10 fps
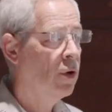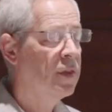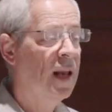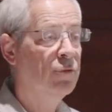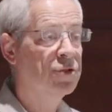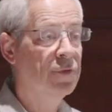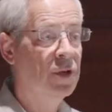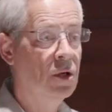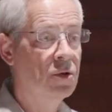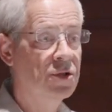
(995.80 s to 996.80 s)
are the levels of
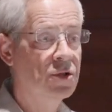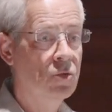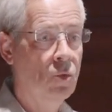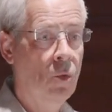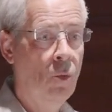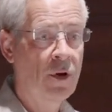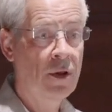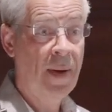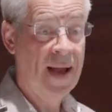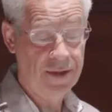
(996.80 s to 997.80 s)
use? What
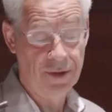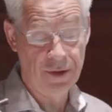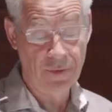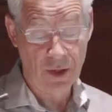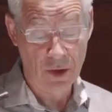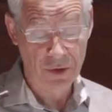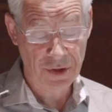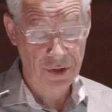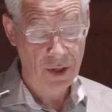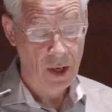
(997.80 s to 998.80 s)
are the patterns of
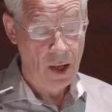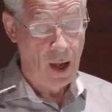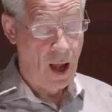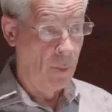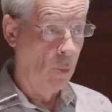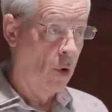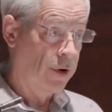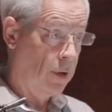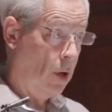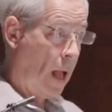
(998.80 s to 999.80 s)
use?
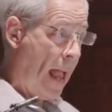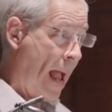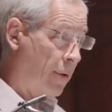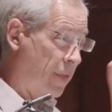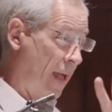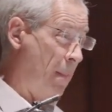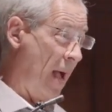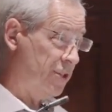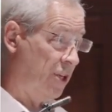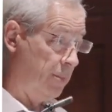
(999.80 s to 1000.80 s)
How do they
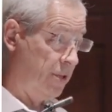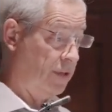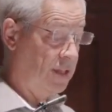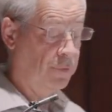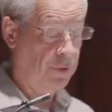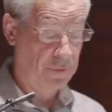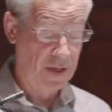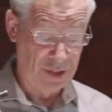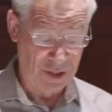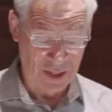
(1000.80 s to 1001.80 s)
match up to the different
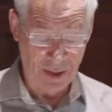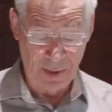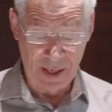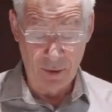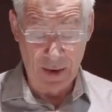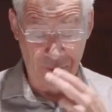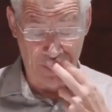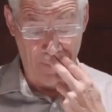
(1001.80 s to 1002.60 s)
features in a playground?